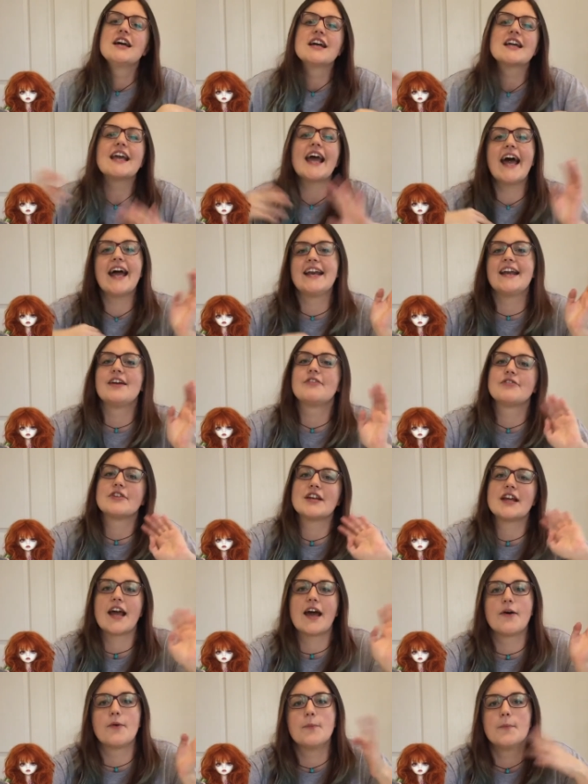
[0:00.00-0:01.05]
getting
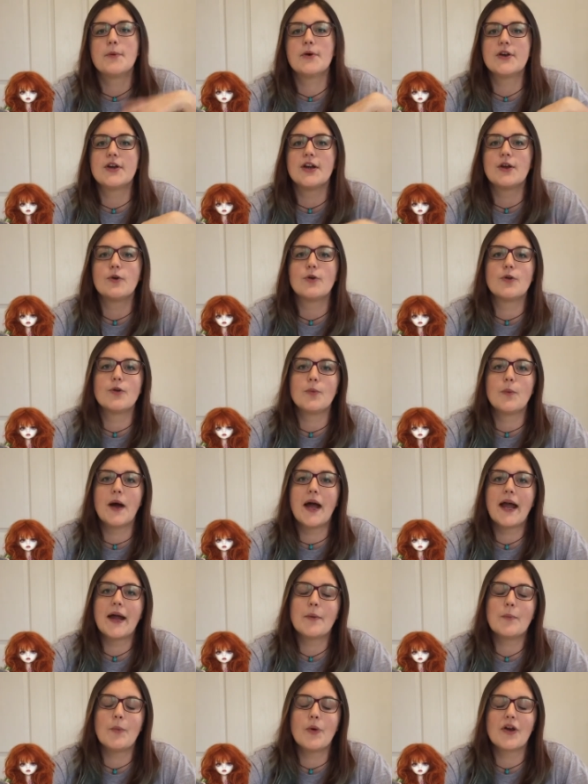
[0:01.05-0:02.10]
everything out and putting it all
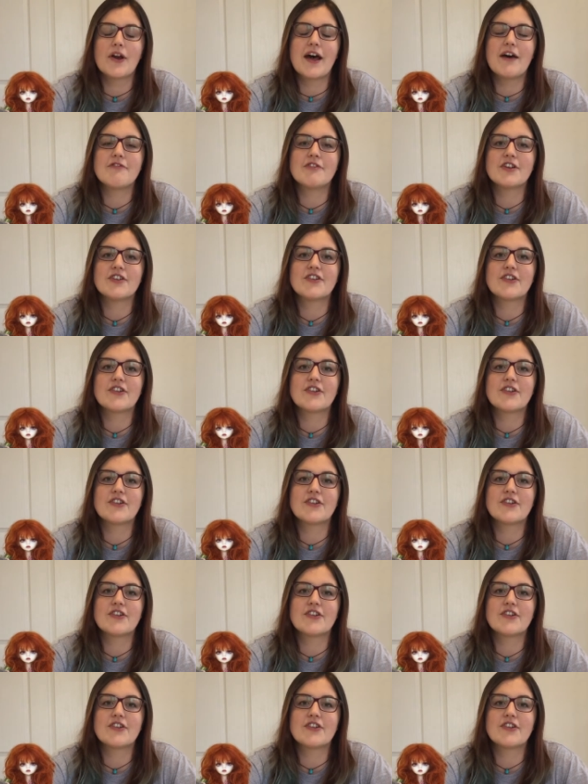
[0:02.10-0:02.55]
away and whatever.